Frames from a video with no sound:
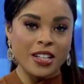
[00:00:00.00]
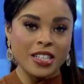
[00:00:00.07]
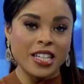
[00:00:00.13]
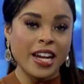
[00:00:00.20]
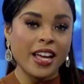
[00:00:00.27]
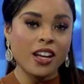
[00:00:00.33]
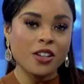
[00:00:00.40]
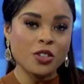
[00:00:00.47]

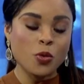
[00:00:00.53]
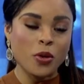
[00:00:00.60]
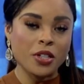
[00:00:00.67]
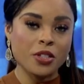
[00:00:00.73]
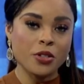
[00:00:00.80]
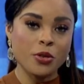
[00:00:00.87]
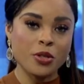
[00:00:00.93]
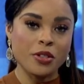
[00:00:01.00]
Today on
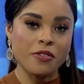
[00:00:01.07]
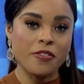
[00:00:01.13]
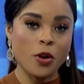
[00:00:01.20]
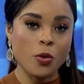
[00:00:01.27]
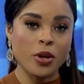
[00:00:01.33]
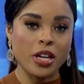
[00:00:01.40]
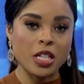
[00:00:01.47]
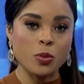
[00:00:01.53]
22 News in
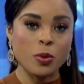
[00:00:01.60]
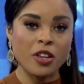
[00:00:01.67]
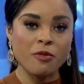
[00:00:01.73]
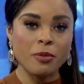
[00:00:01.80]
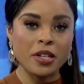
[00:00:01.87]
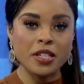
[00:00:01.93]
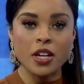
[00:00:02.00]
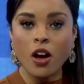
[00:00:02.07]
Focus,
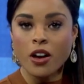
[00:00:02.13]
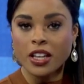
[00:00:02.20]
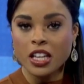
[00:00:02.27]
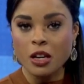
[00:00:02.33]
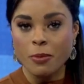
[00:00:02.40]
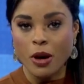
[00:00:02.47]
we've been talking